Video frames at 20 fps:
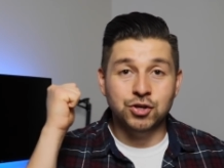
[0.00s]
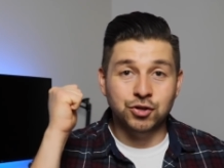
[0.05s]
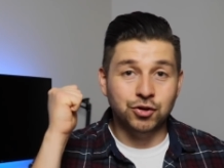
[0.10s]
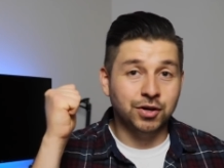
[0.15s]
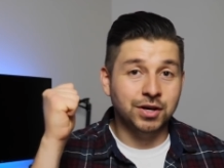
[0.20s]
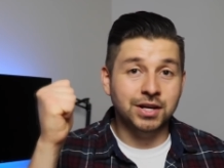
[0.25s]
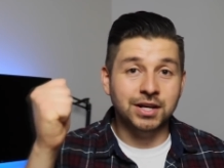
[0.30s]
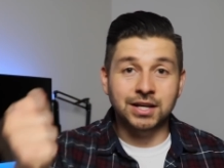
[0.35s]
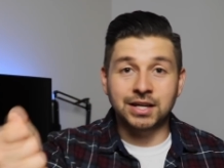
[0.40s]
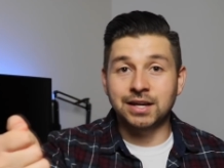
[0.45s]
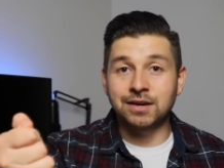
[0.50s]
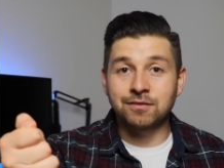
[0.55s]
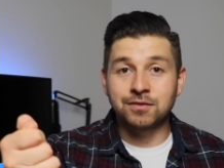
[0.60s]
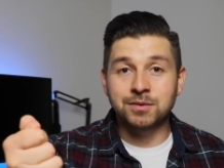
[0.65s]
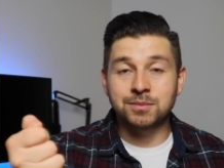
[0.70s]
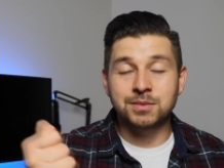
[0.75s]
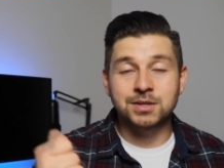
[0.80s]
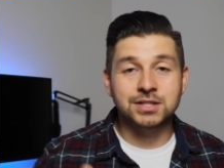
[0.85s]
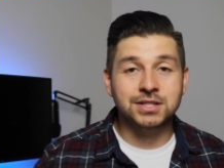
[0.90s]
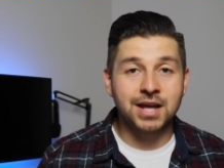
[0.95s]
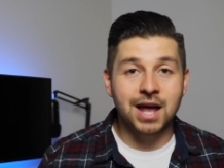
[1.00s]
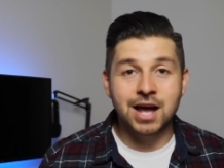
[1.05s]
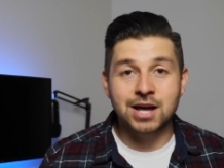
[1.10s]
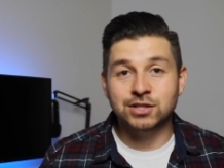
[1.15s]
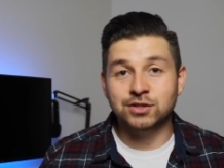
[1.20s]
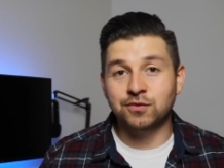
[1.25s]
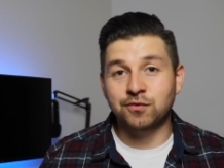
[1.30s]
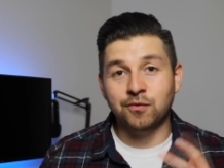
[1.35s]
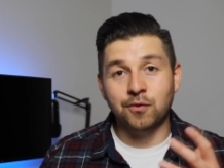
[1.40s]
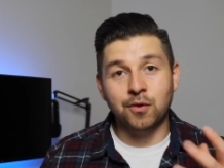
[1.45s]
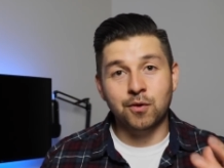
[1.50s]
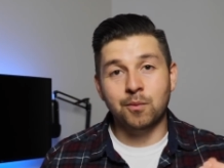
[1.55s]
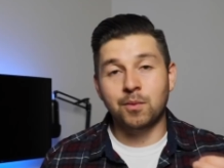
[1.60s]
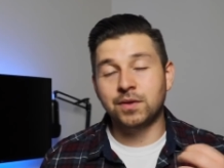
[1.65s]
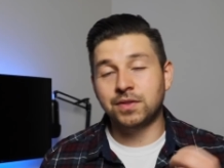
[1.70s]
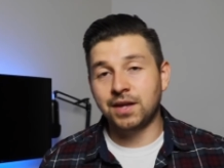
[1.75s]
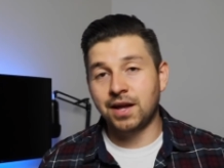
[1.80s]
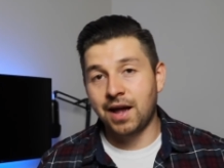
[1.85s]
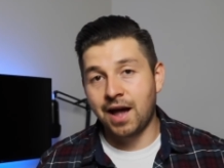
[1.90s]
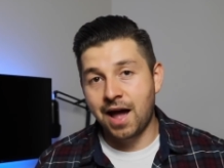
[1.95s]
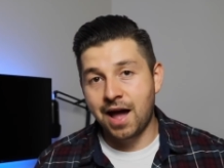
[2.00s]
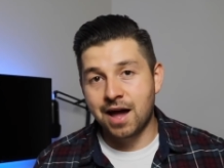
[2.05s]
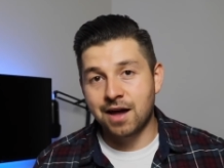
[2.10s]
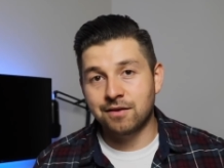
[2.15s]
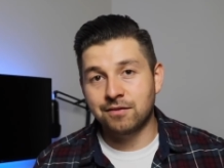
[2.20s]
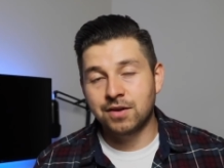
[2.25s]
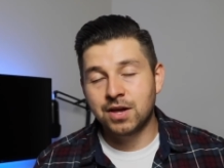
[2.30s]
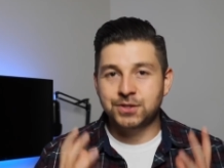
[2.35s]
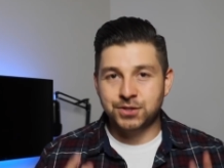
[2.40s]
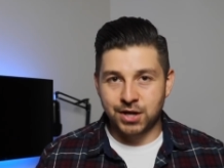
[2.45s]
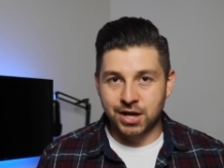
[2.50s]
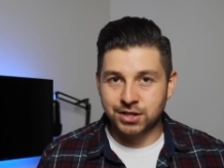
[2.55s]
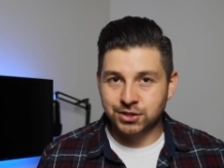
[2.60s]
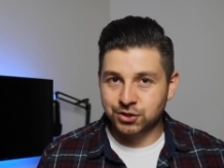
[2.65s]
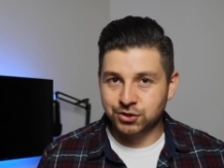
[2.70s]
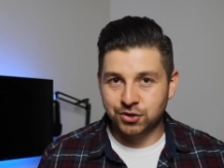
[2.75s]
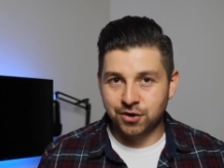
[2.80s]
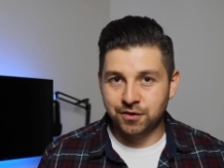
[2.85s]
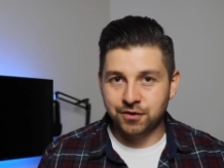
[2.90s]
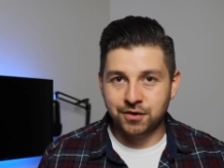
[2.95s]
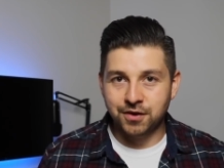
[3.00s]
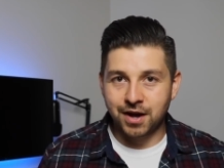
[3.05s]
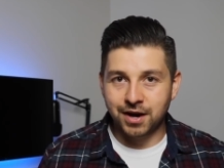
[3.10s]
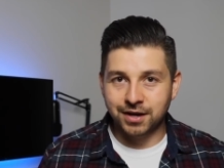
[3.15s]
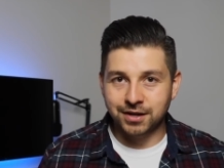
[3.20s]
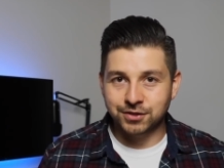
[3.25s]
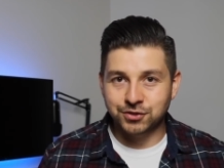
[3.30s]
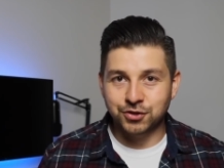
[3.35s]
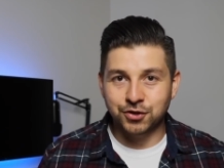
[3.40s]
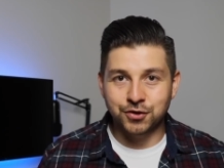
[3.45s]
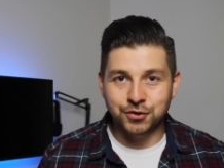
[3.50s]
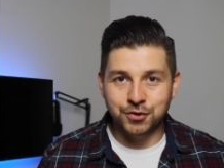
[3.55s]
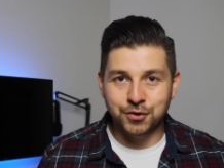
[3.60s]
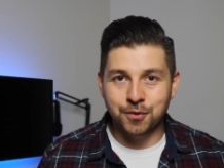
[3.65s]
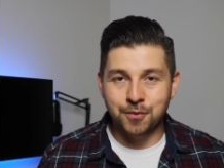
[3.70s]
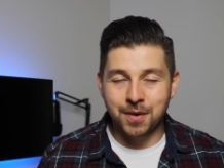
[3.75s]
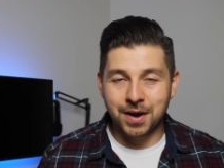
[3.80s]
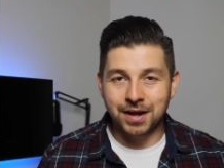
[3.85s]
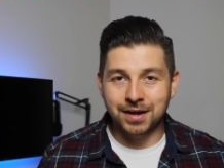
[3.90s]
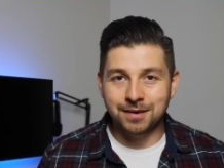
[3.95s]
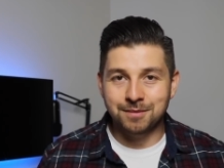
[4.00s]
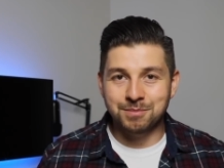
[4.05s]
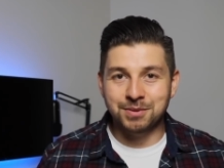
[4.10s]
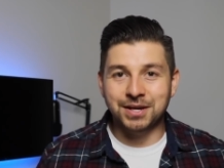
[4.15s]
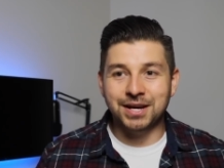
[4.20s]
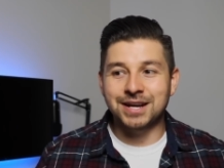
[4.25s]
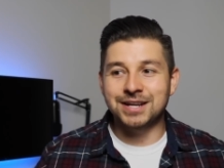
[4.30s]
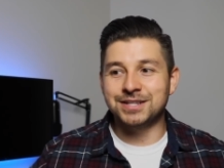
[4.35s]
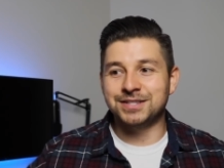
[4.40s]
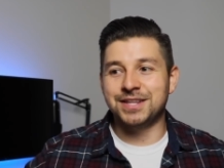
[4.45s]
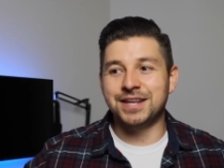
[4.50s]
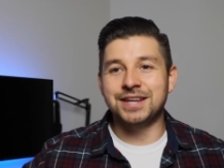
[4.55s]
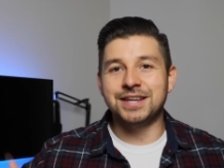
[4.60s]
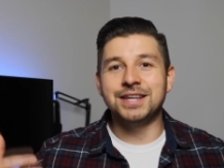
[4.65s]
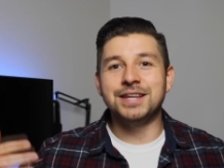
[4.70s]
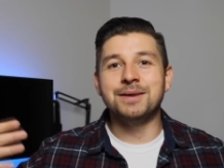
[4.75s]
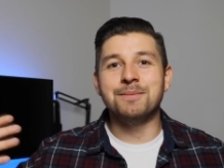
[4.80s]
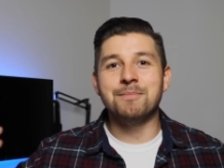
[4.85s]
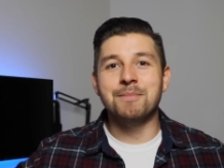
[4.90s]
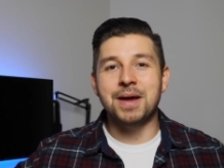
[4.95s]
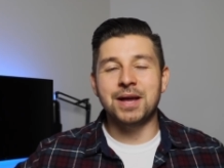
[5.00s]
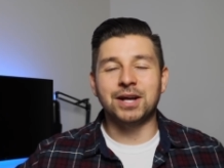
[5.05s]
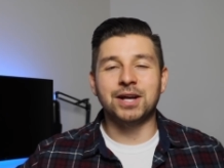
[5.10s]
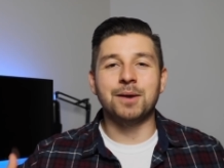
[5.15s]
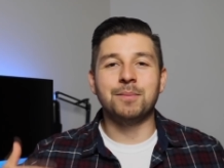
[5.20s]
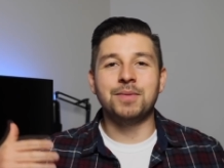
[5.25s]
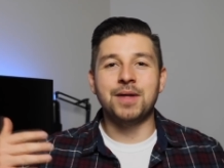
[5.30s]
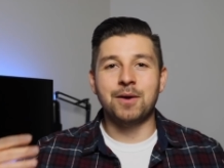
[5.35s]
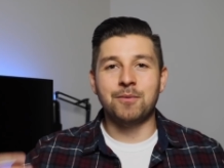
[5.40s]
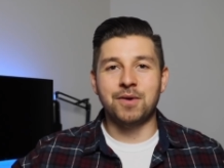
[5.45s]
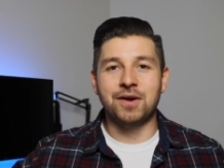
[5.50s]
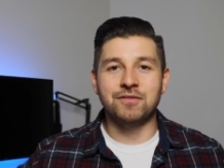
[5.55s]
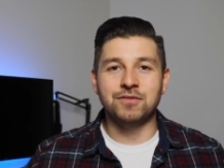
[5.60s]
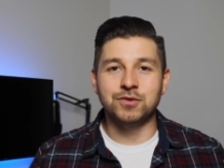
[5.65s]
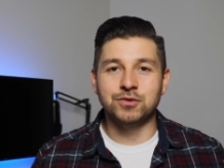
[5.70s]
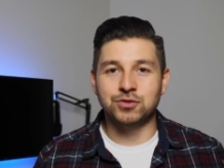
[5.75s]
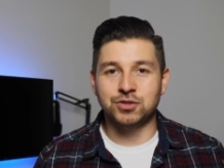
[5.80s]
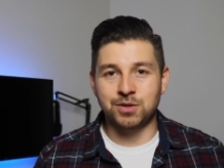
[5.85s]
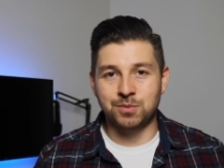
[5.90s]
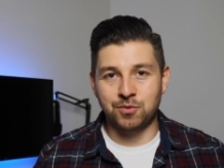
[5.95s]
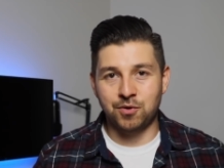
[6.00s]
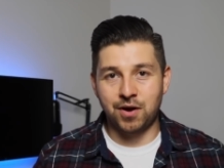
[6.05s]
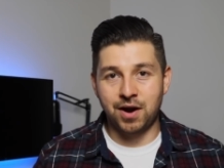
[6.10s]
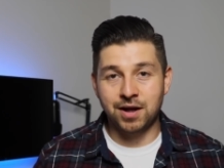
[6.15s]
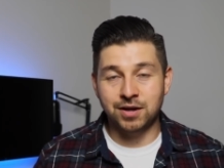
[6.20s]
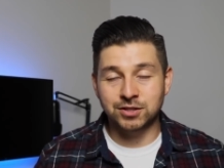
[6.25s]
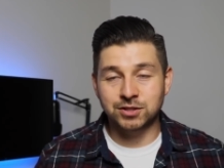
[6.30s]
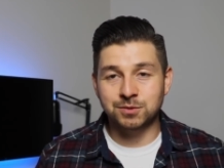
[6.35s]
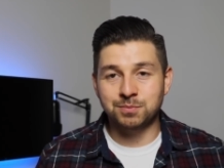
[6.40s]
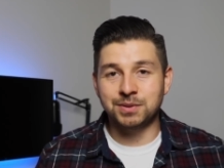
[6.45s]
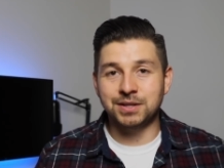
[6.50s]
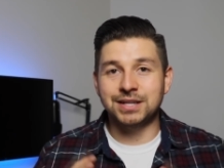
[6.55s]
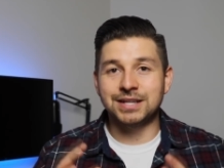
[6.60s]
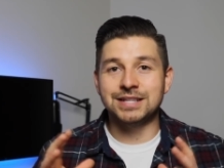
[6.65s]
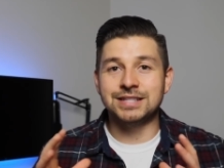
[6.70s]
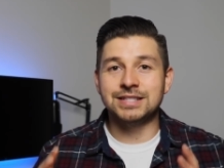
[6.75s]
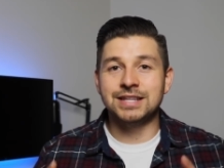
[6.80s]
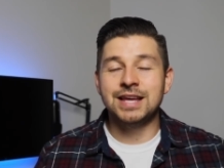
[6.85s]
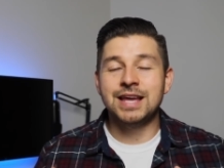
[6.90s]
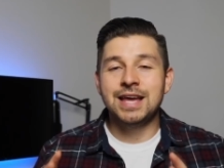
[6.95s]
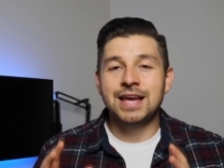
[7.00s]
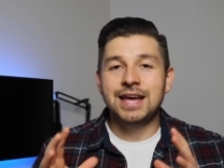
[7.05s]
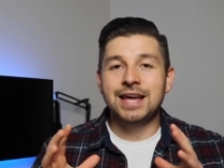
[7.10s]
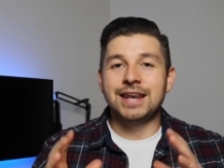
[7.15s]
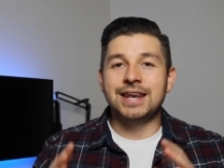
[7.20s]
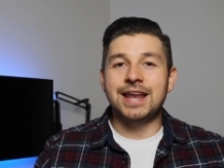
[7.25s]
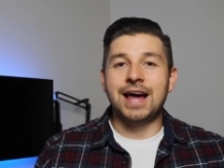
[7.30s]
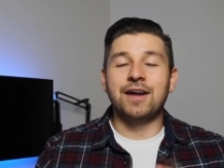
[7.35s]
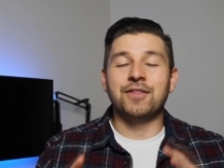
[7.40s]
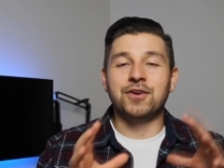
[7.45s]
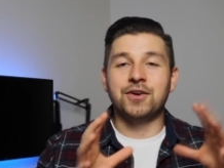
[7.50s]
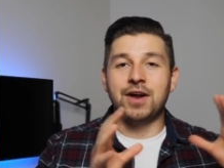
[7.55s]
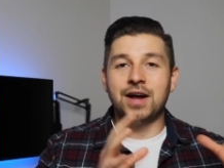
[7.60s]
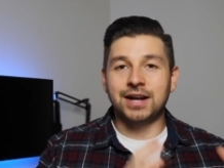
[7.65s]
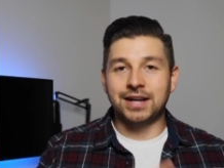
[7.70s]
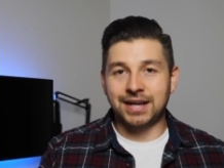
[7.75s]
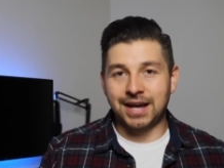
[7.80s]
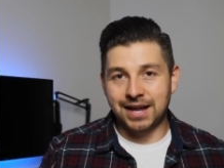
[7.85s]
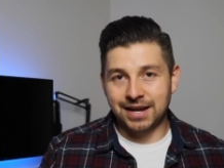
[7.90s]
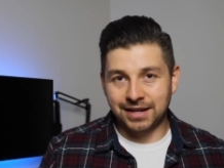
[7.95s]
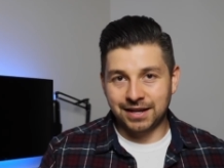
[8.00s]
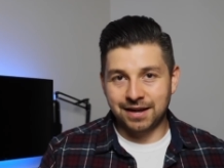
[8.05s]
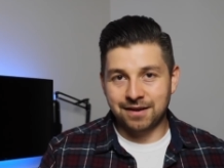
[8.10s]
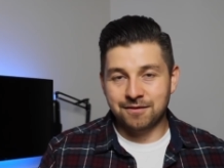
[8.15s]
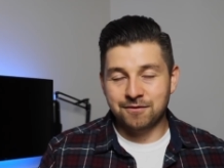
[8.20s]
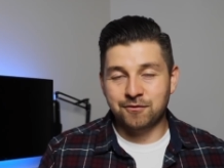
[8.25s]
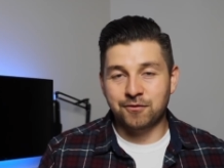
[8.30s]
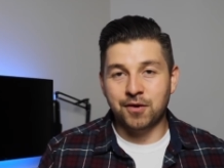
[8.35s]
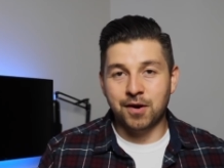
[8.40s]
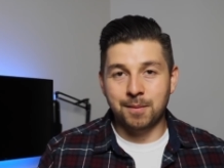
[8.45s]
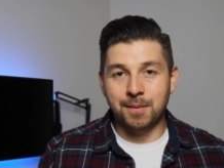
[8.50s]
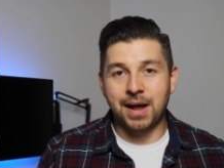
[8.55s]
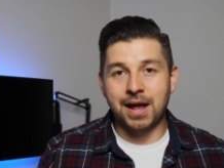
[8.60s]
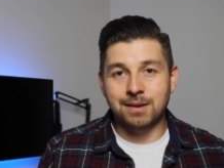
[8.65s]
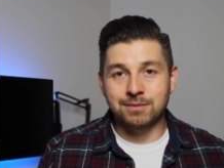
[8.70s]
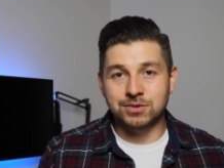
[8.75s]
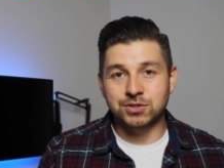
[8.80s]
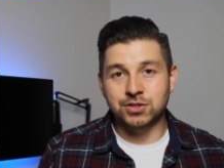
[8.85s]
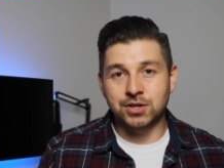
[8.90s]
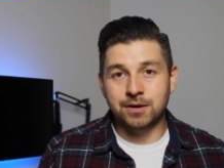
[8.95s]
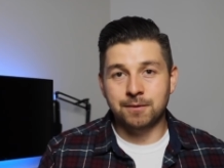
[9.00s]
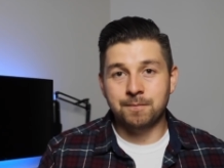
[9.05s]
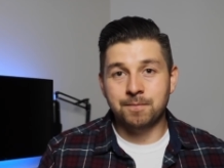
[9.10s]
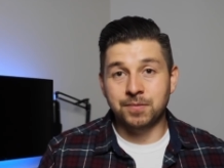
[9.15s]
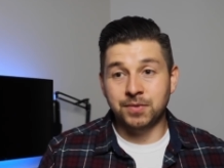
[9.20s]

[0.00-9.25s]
you're going to give them this cash for what they have, chances are they're not going to turn you away because they need to make up that revenue somewhere else because now they're not getting it from Amazon.